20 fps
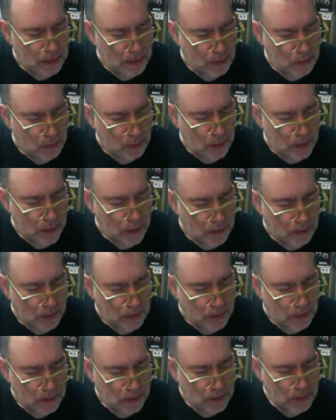The Route
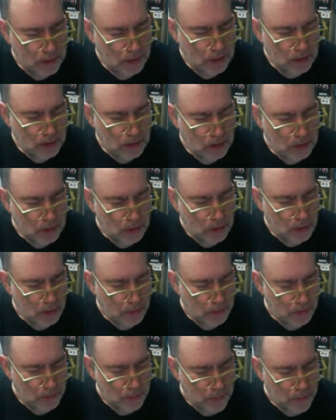to the
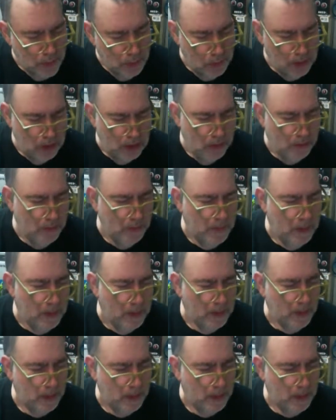Harmonium.